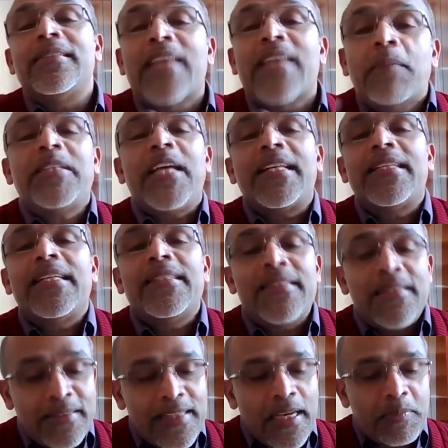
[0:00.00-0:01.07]
Some
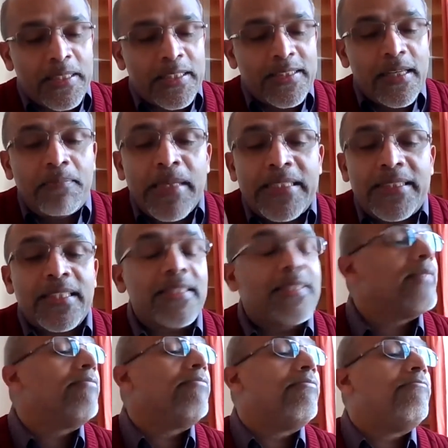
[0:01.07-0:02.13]
chapters chapters are
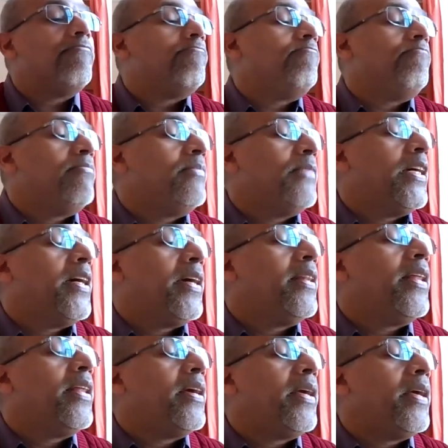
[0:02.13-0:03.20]
better. The,
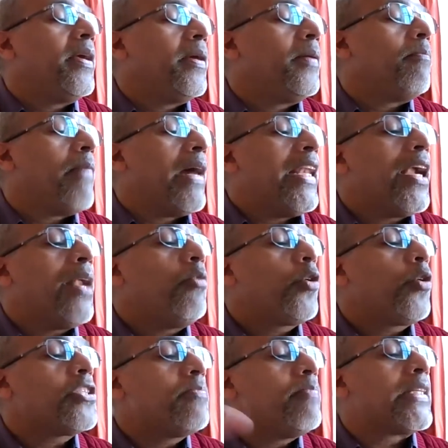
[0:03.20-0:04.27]
the Malayalam
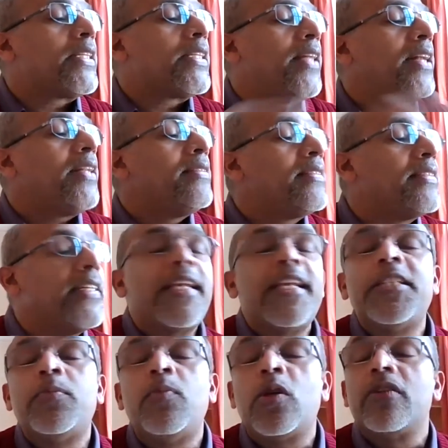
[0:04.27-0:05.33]
book is better than this
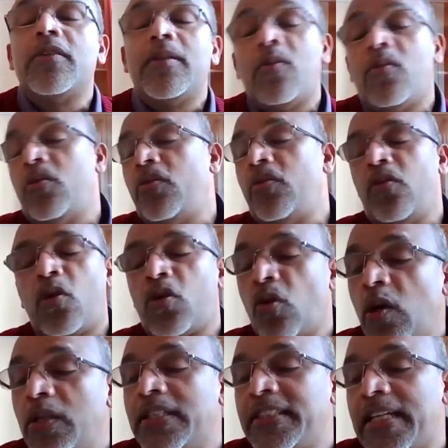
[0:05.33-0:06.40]
English book not
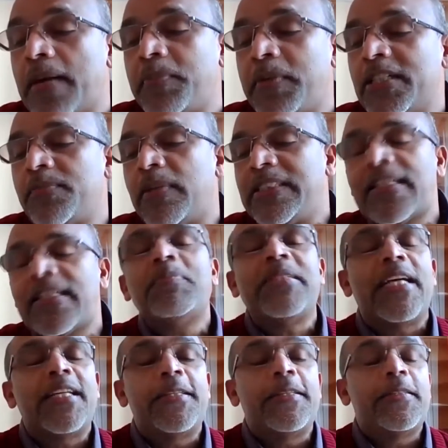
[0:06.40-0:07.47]
all the chapters, but some
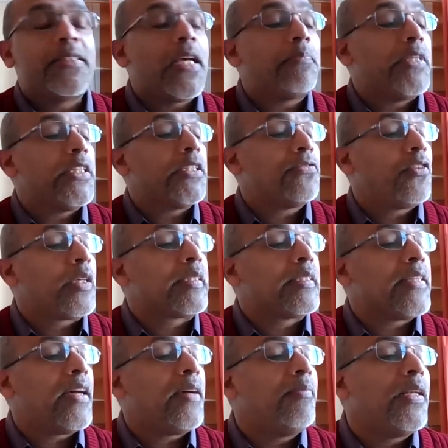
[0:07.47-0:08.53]
chapters. For
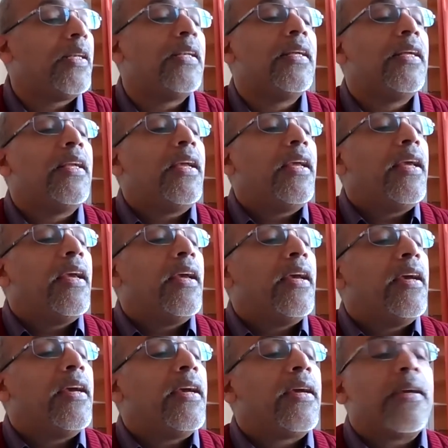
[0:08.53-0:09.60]
example,
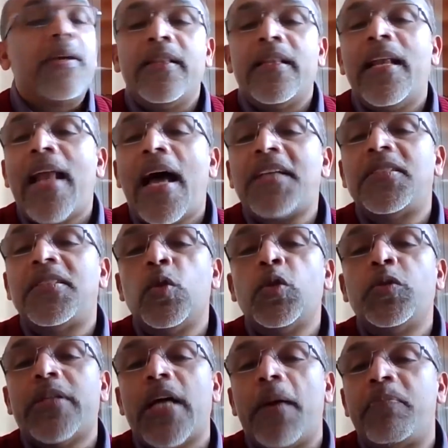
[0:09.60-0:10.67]
uh, the last
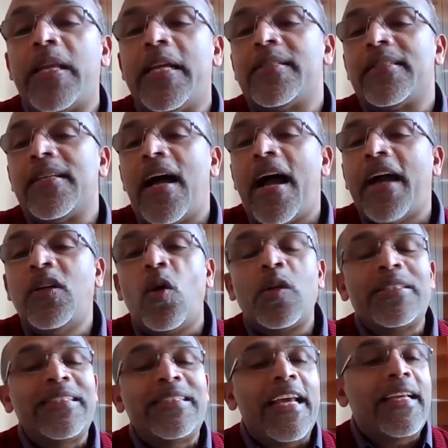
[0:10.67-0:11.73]
two chapters, I
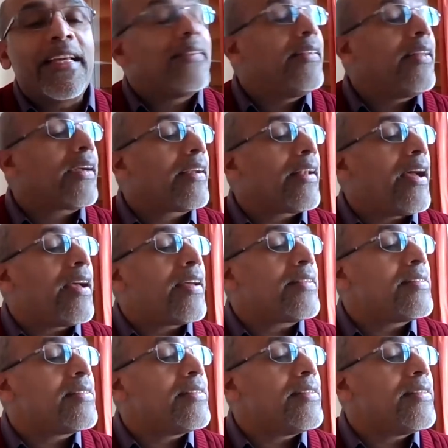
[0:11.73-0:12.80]
don't take the
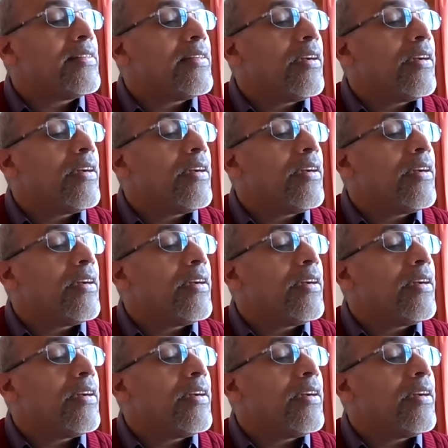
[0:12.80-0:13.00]
class